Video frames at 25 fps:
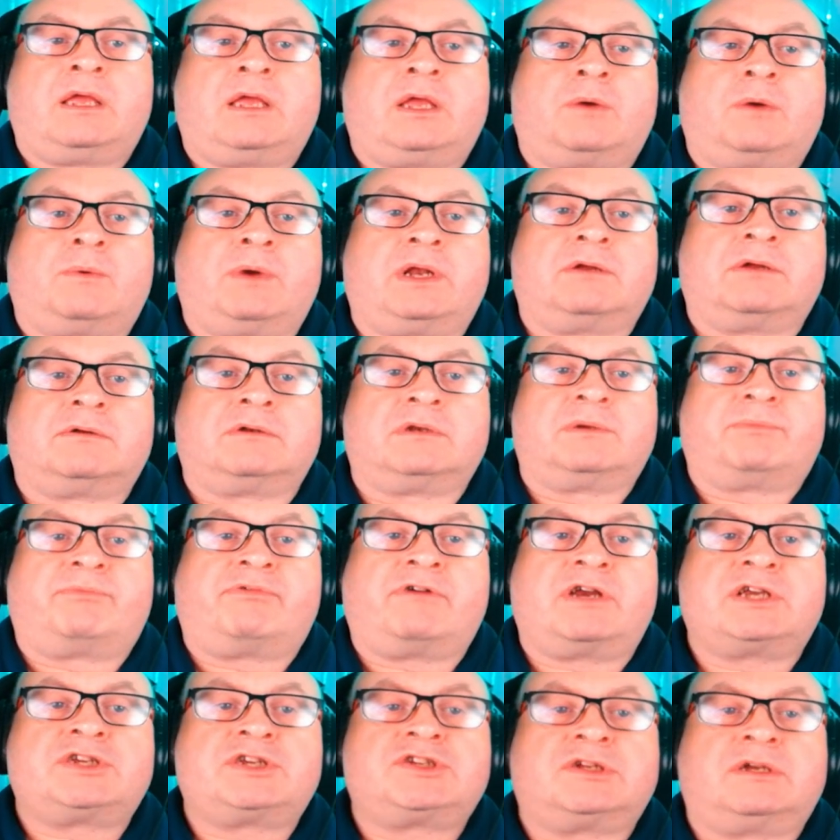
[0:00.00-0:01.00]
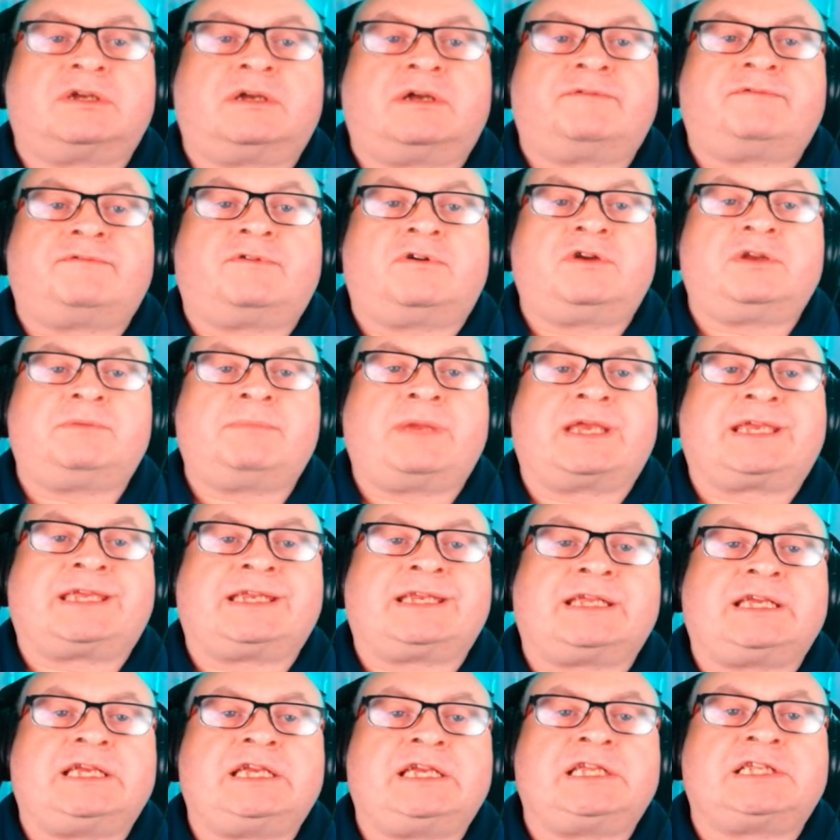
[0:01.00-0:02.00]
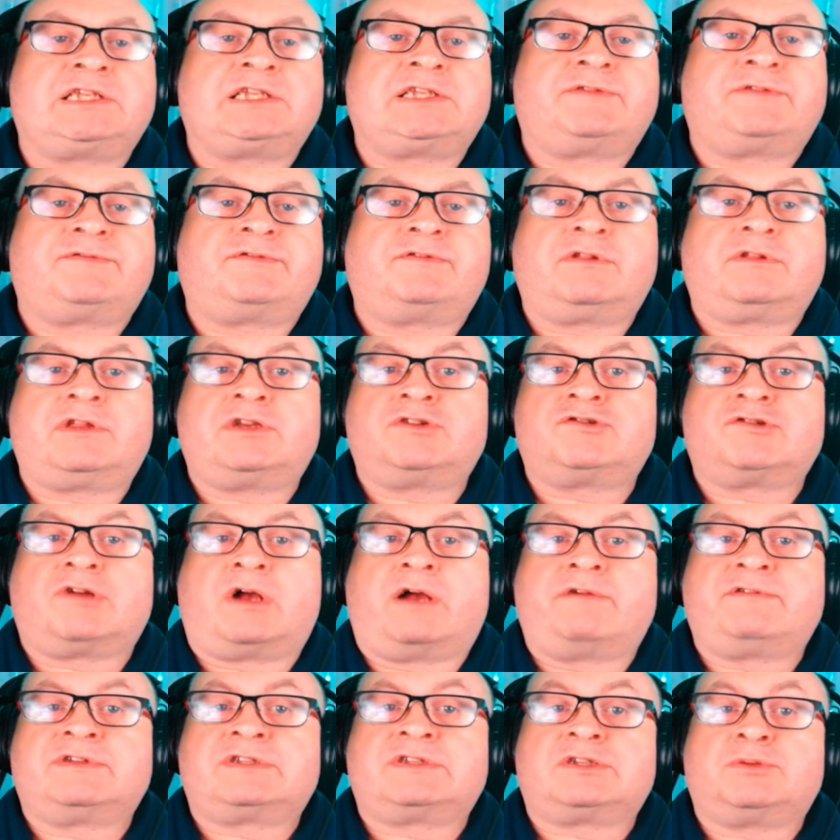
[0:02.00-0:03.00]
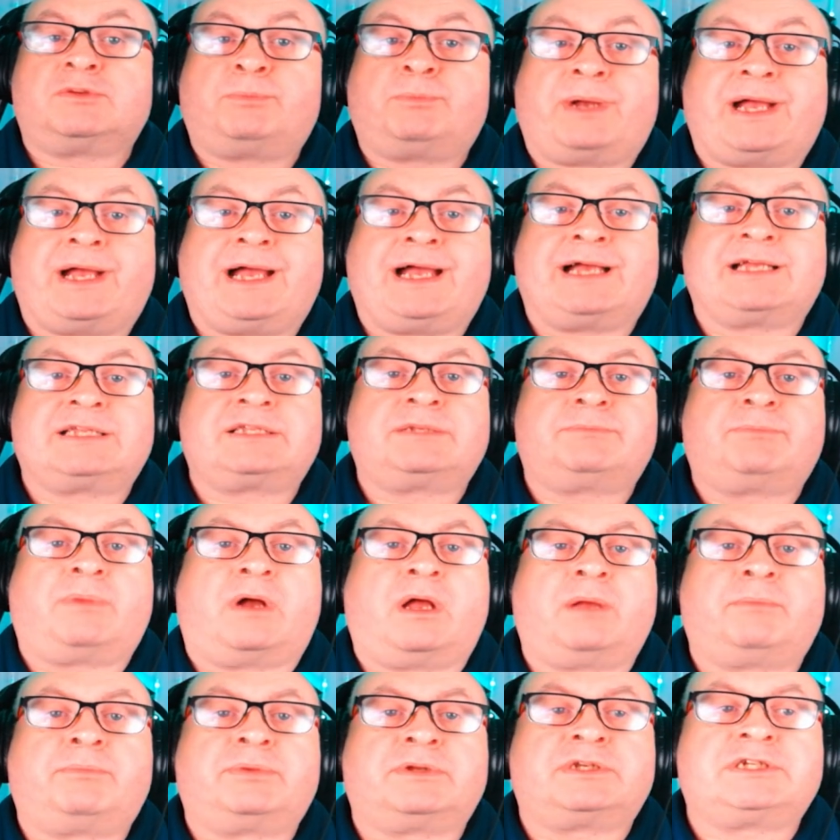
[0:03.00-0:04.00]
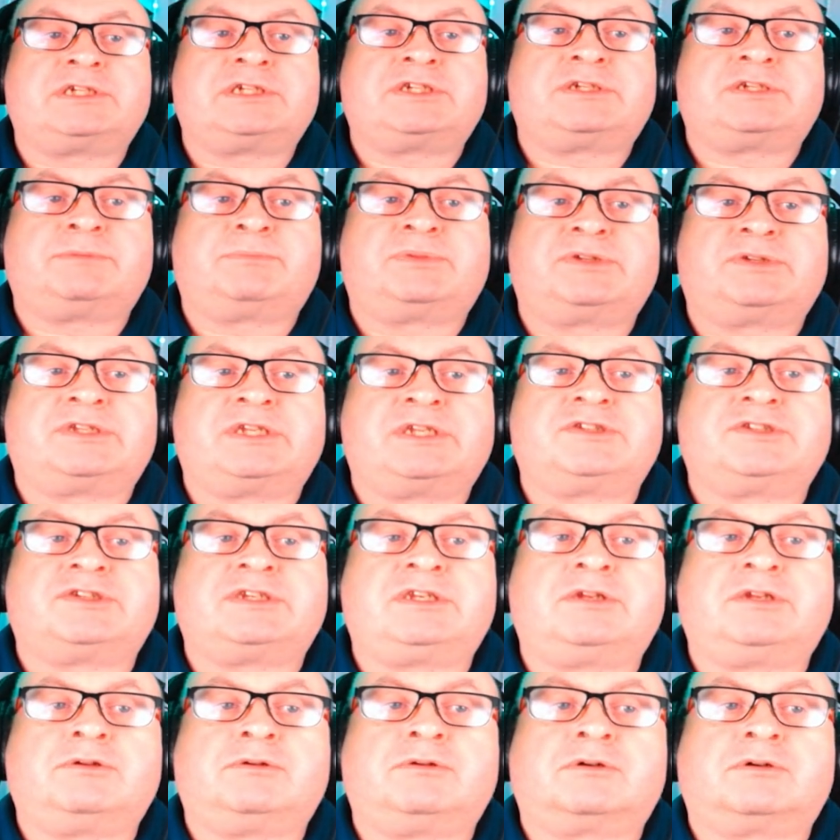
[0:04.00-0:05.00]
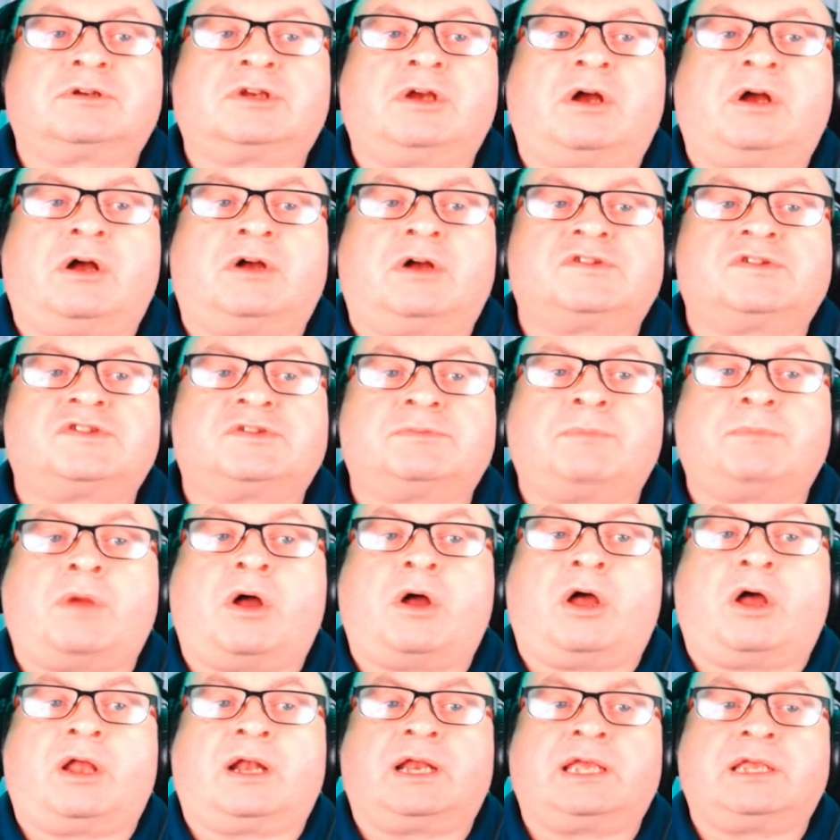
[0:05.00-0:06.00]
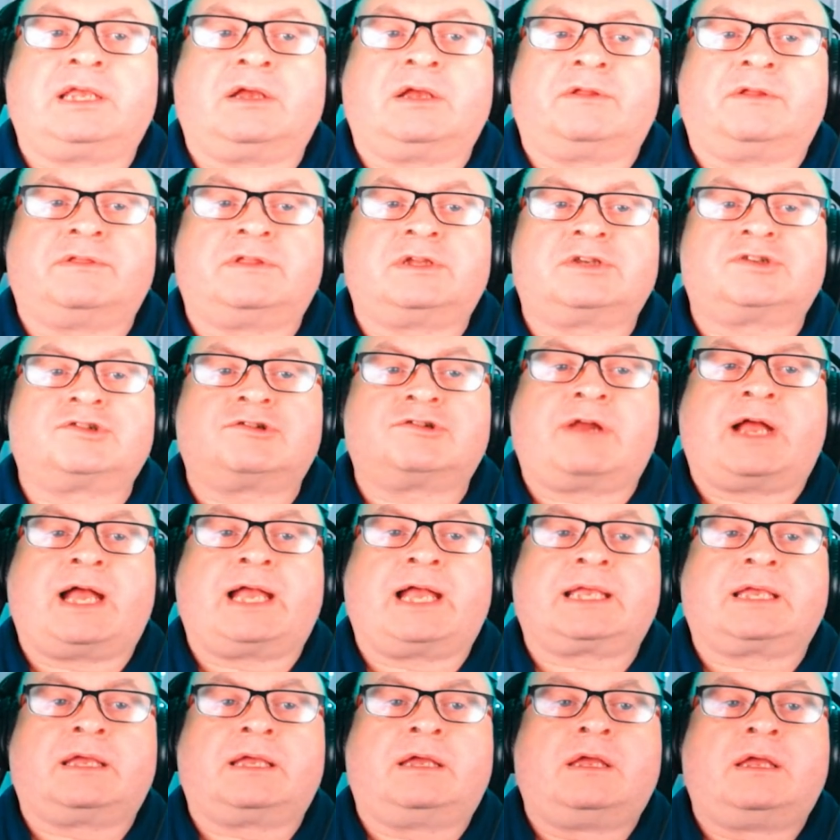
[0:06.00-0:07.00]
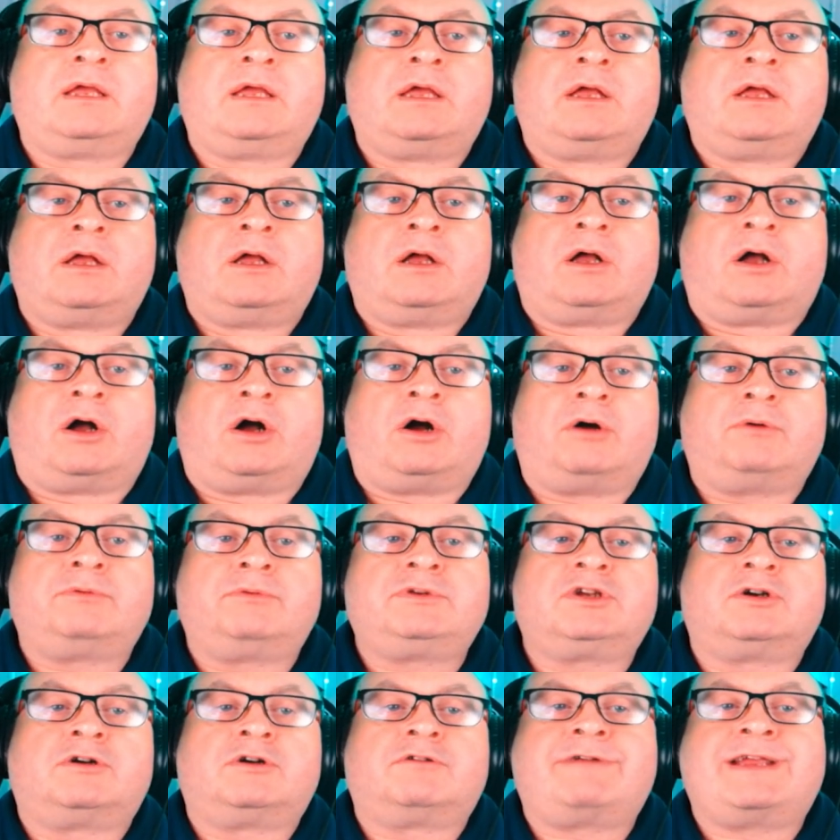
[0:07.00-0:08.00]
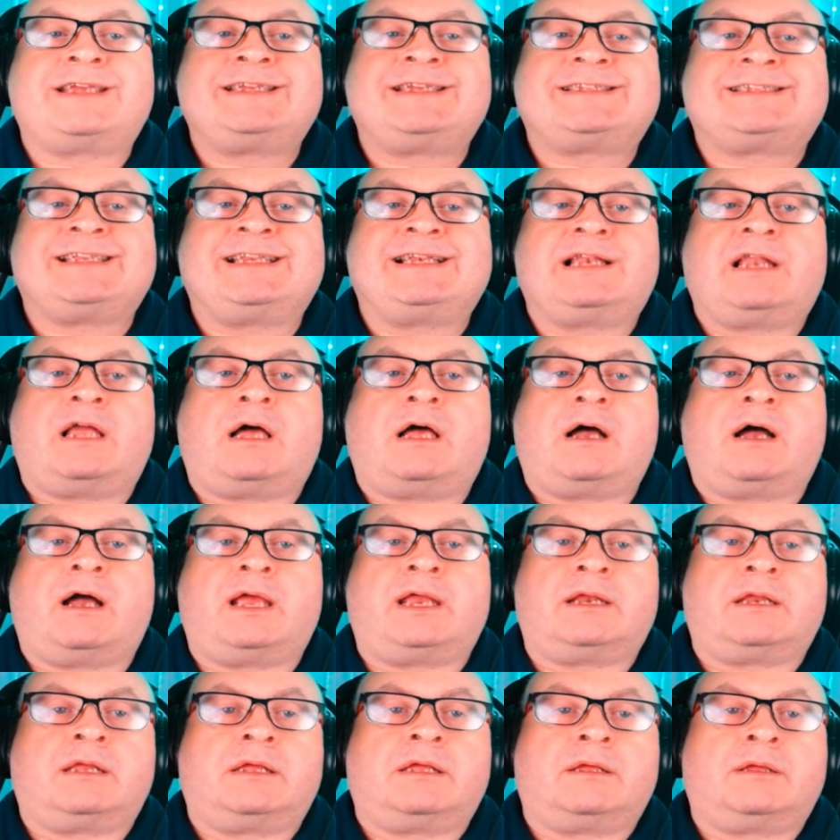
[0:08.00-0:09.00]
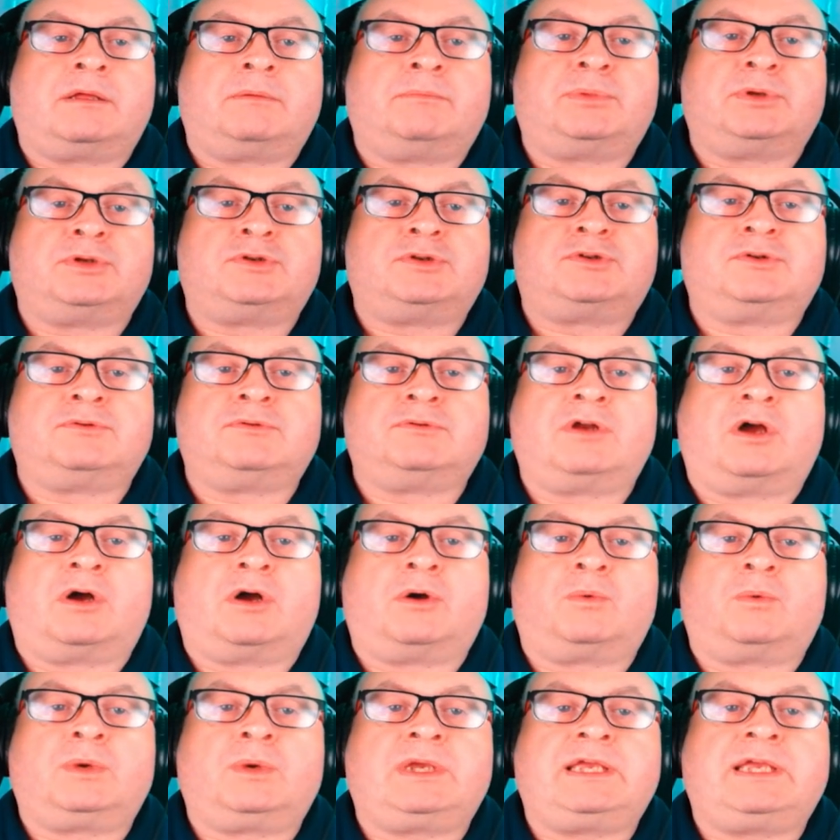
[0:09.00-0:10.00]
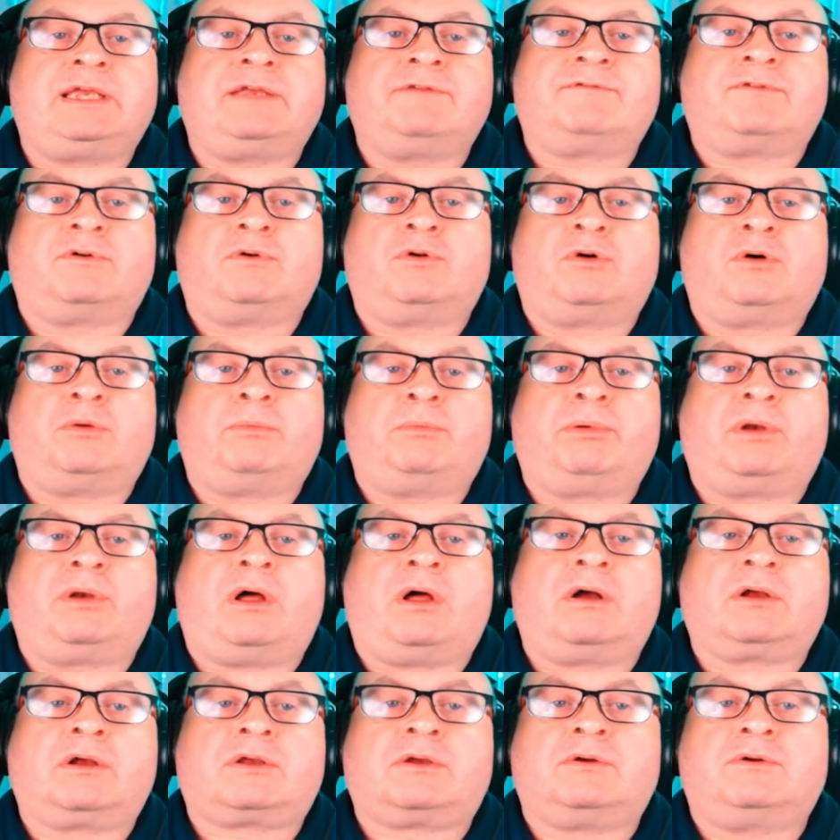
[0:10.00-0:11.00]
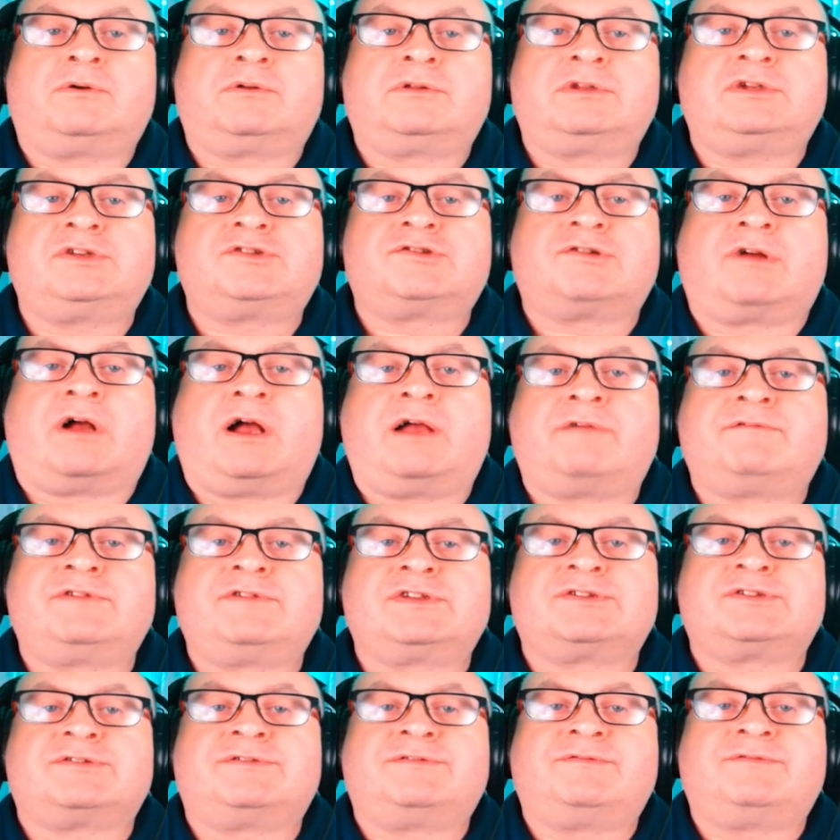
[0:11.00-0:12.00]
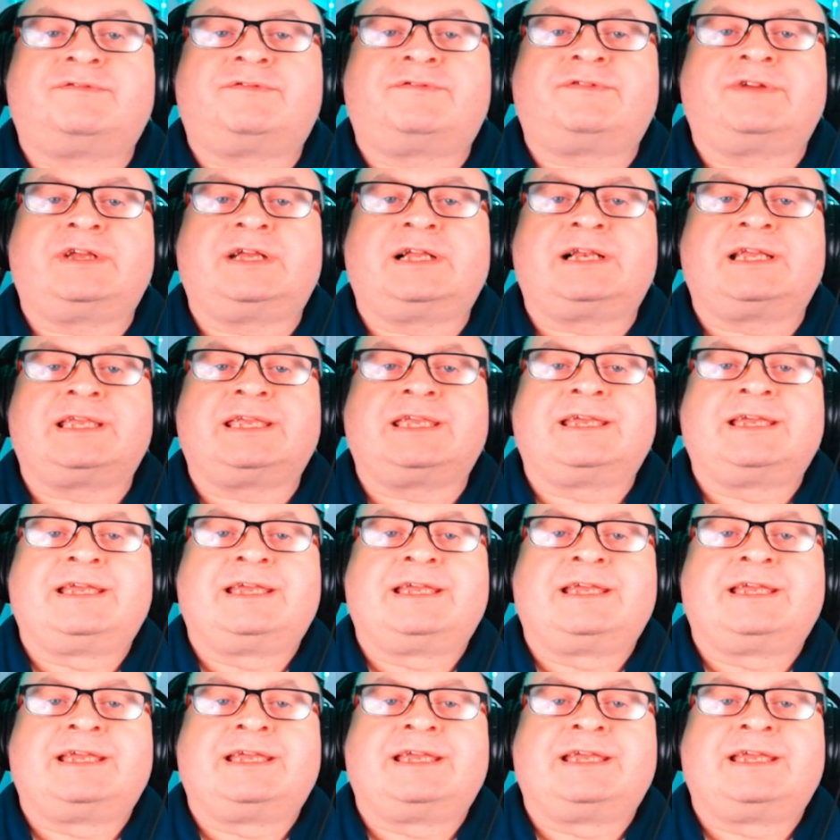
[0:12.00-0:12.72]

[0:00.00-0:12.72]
When under pressure, avoid making it easy for other drivers to pass by positioning your car smartly on the track. Hold your racing line, but do not weave or block other drivers unfairly,